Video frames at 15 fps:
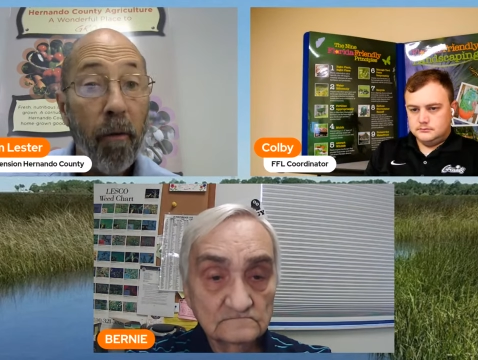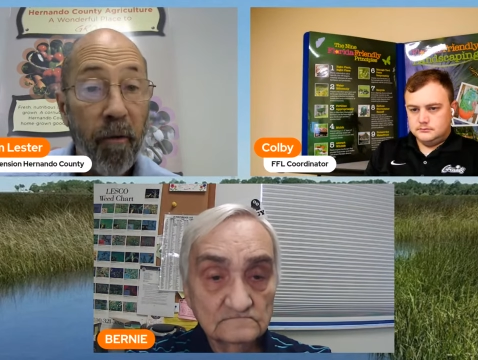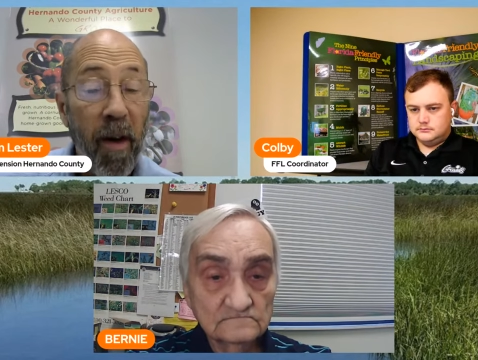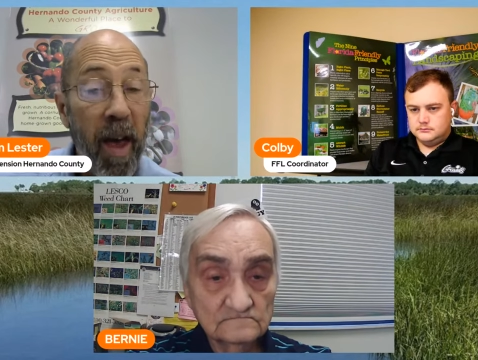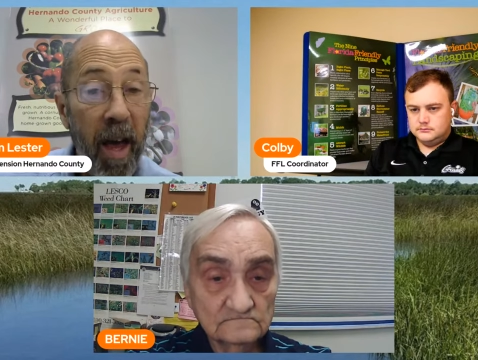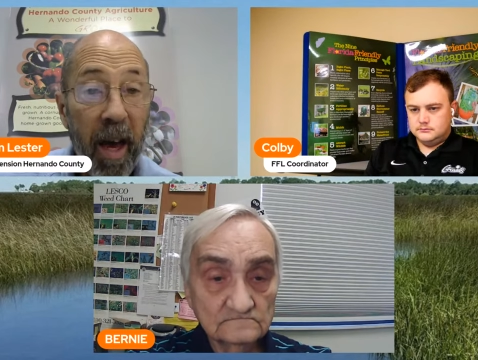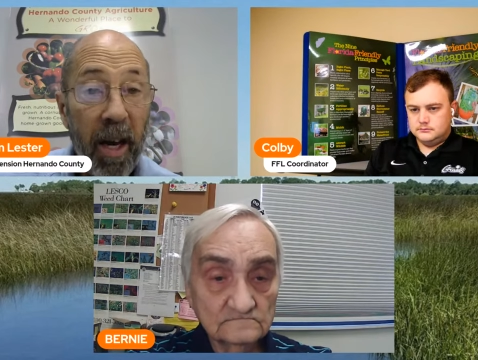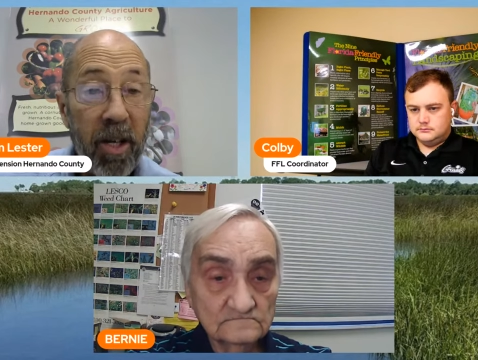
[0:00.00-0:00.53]

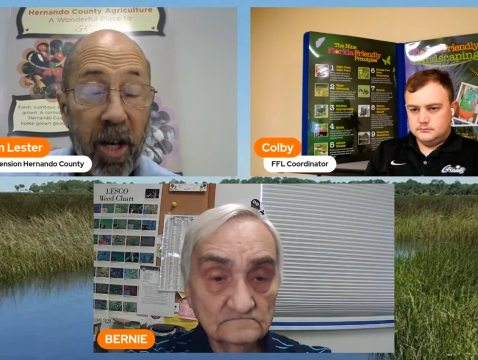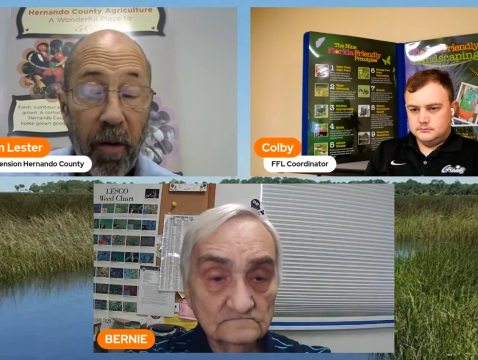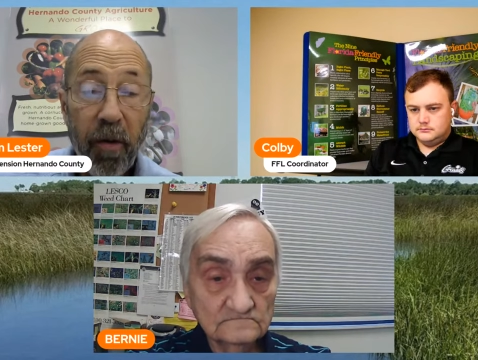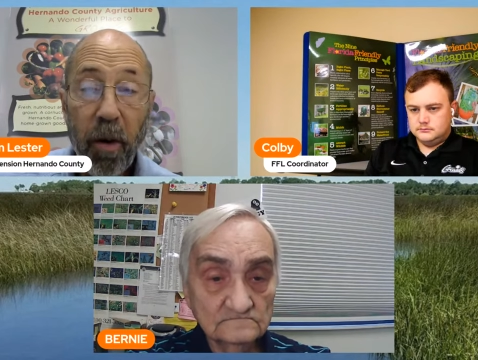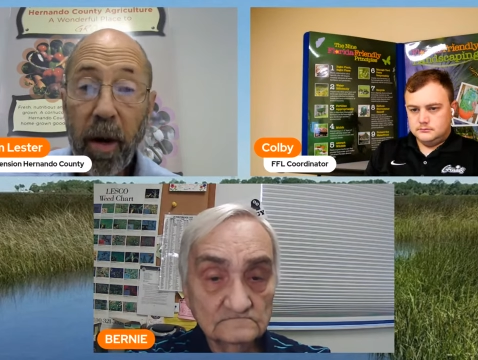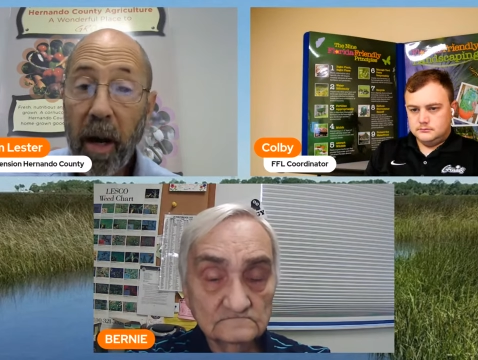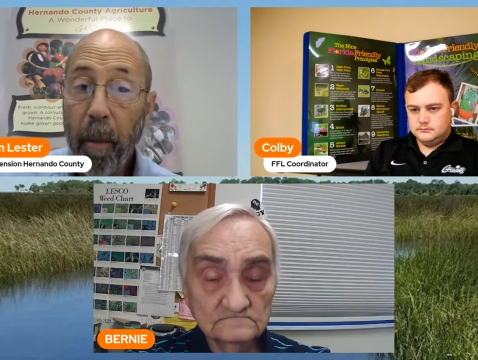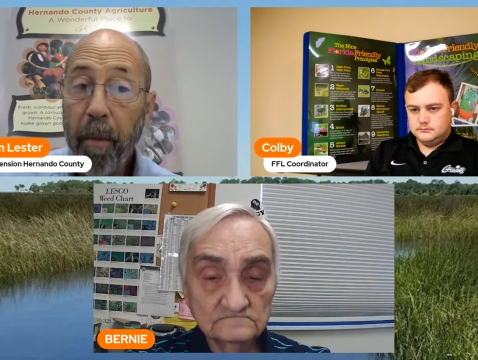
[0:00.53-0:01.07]
Speaker 1: Figs,
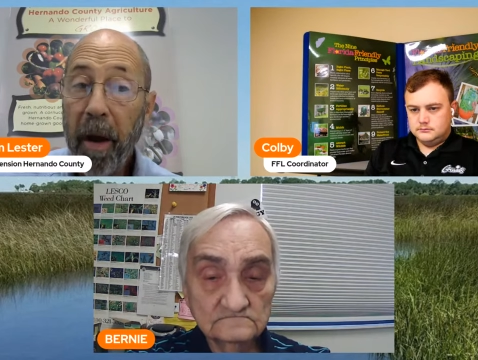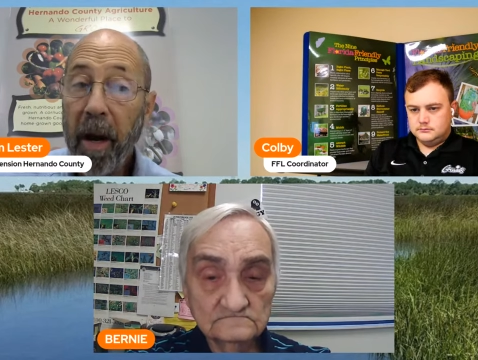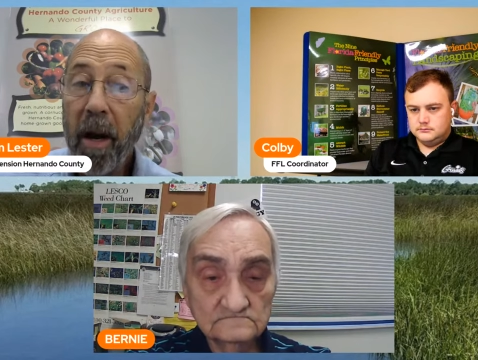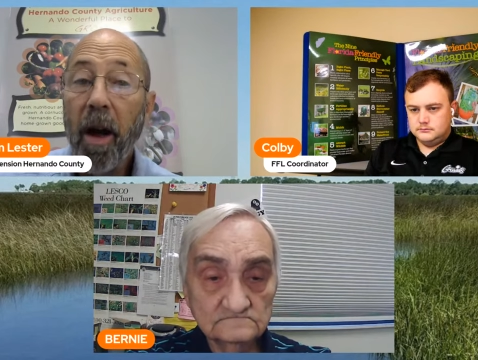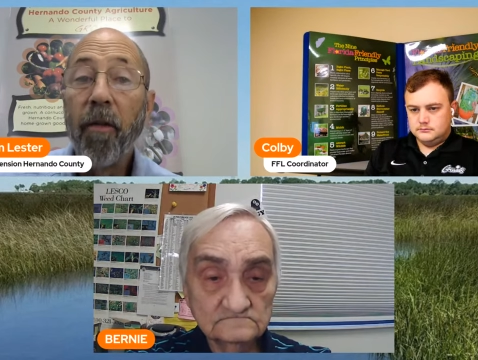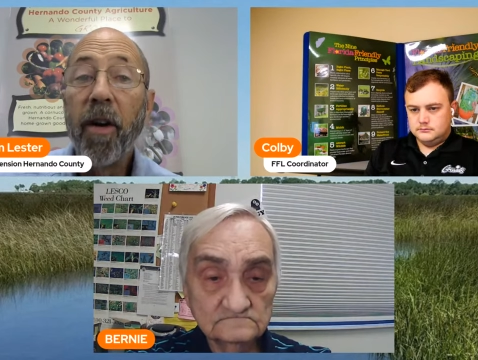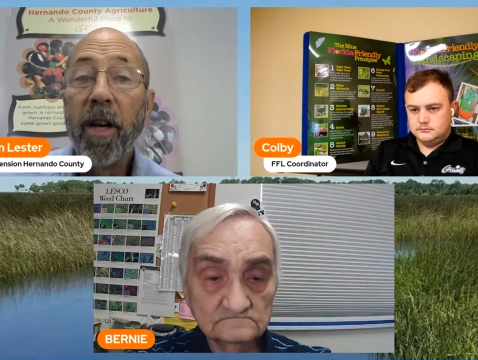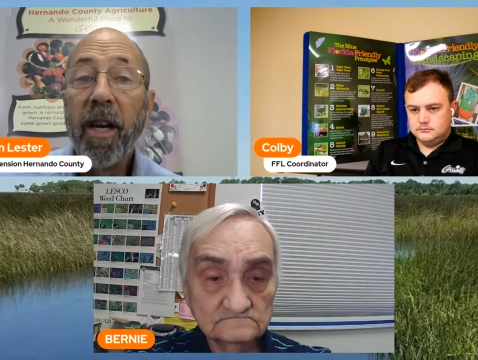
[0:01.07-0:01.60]
if you get a big
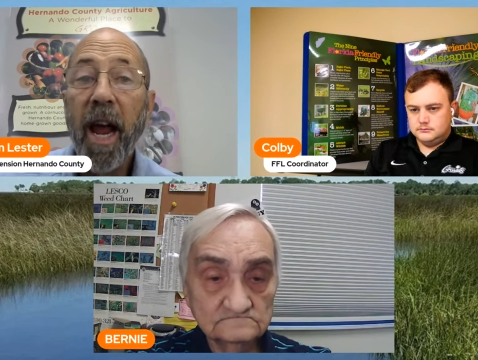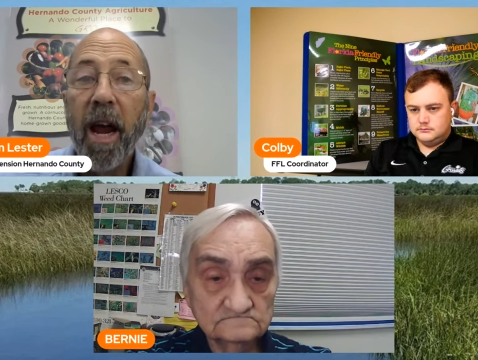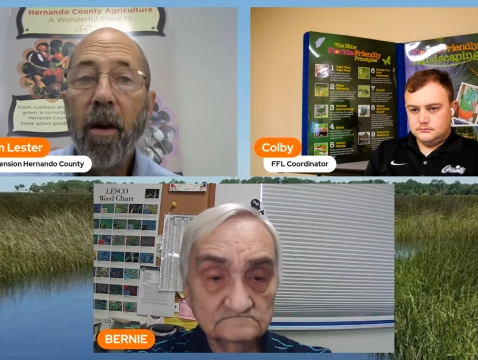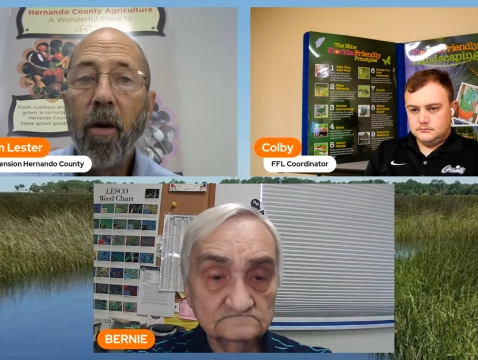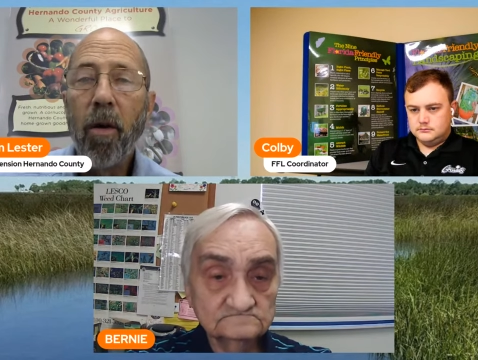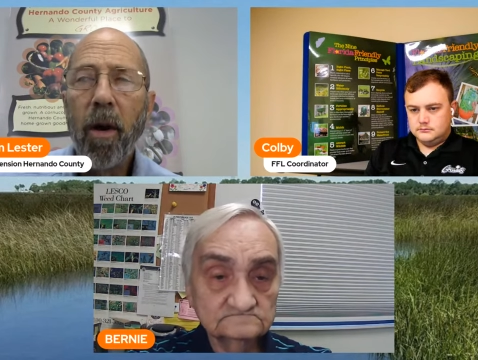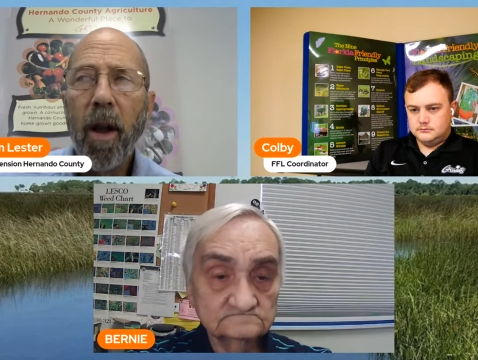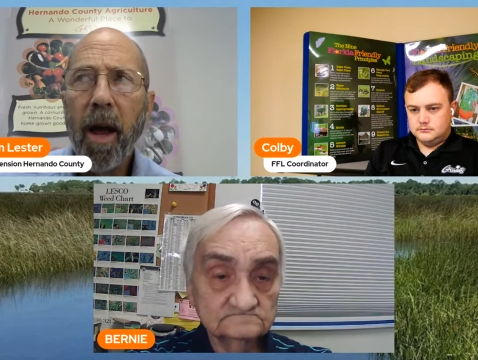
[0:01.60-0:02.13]
enough
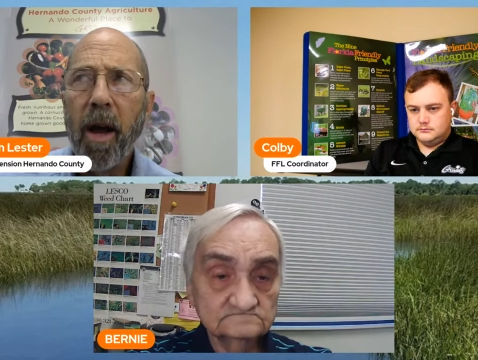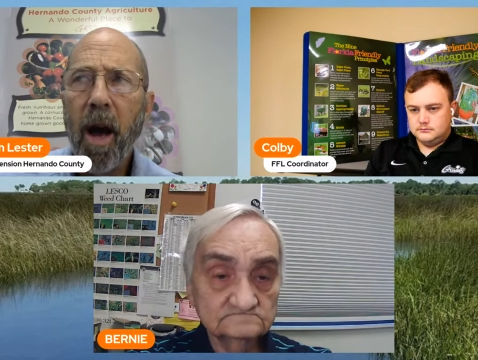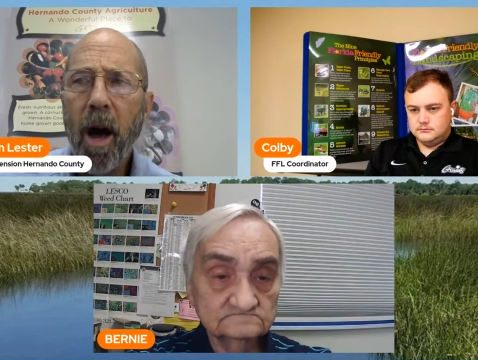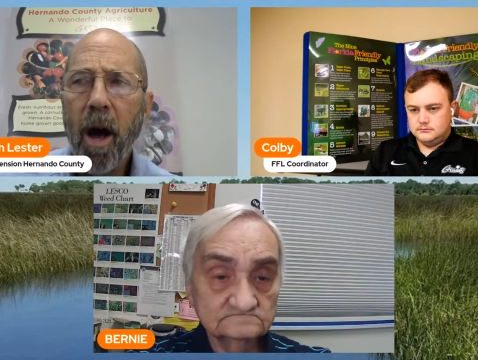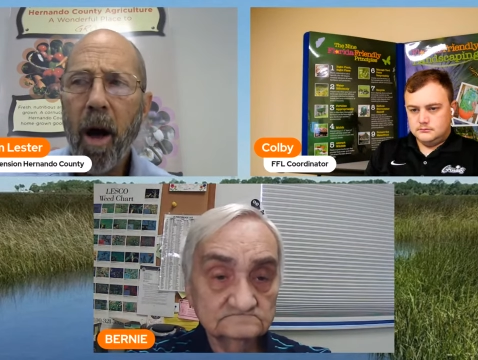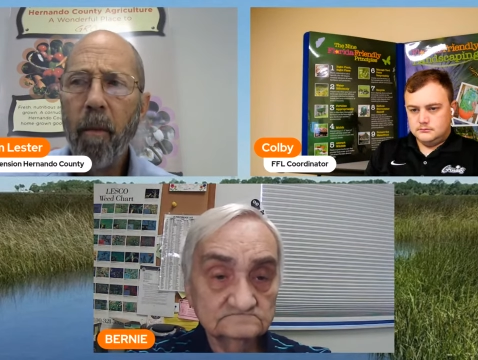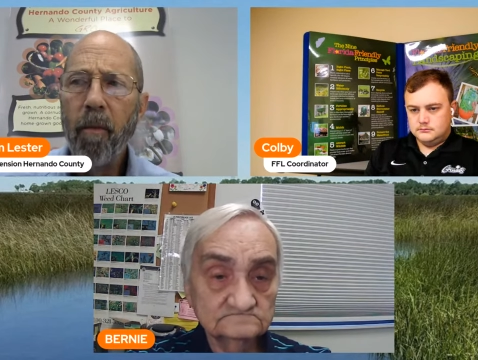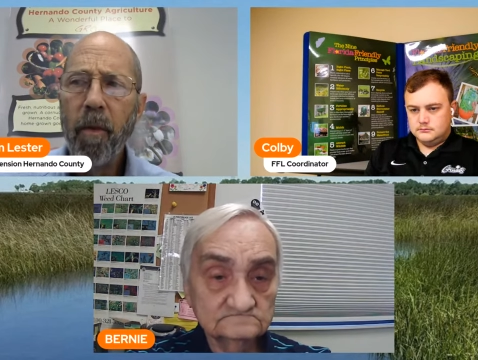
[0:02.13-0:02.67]
container, like
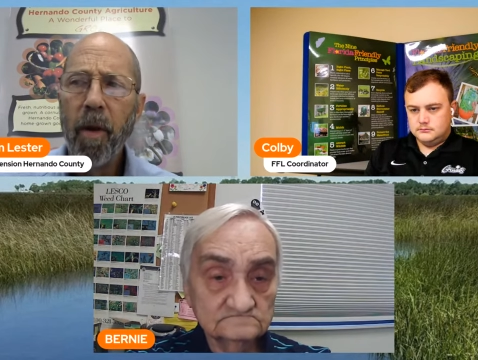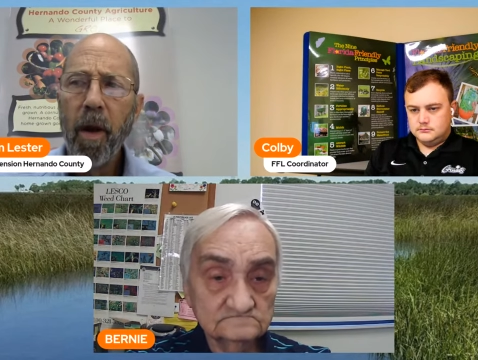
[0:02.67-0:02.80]
um,